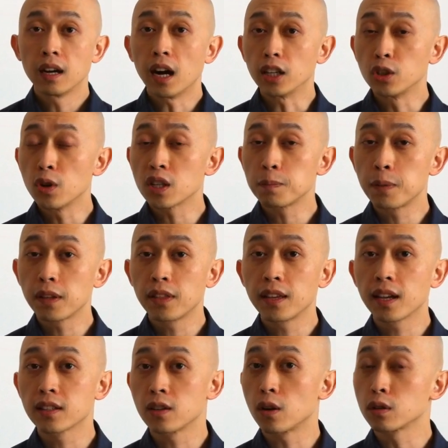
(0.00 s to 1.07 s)
A USB
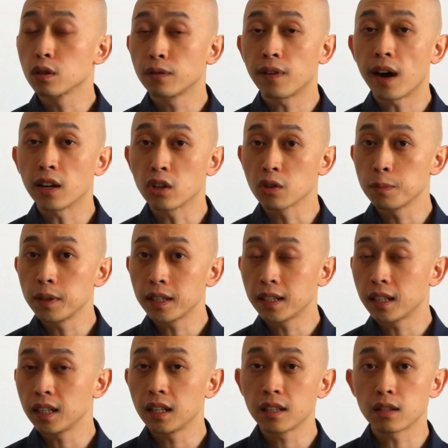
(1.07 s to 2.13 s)
thing is also fine, USB
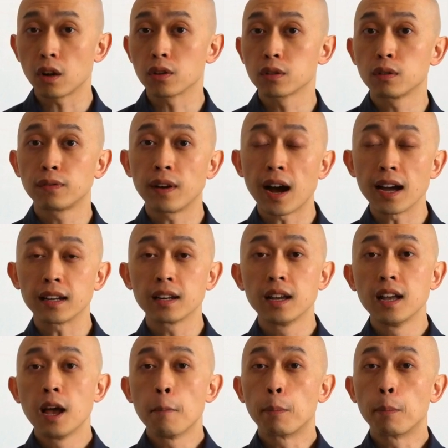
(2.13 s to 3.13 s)
key is also fine,